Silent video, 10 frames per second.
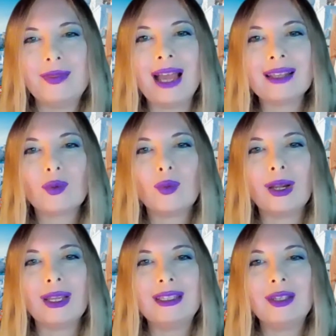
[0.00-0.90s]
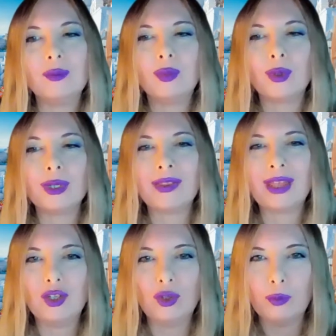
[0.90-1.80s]
That's why it's
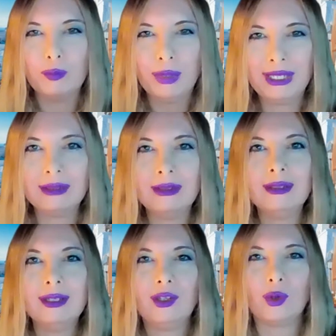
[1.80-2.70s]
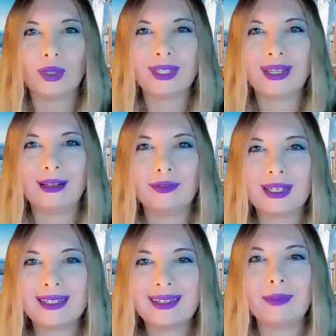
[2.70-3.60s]
important that you build your
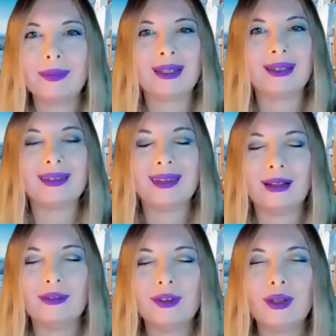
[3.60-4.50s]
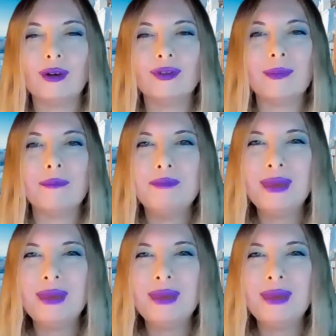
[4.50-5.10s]
self-acceptance, self-love,